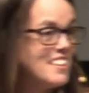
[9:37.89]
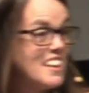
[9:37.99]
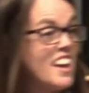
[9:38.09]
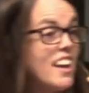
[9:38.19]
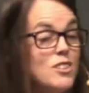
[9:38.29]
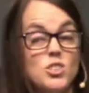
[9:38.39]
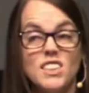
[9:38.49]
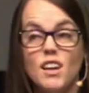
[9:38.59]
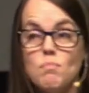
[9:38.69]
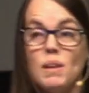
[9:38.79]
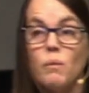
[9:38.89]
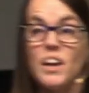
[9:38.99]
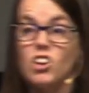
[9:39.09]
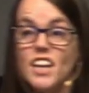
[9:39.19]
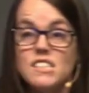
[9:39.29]
You're like, yeah, you should love me the
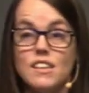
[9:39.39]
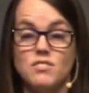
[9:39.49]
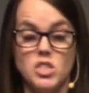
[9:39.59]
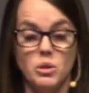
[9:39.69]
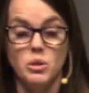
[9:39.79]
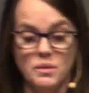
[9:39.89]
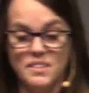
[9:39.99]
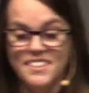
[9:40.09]
way Christ loves you.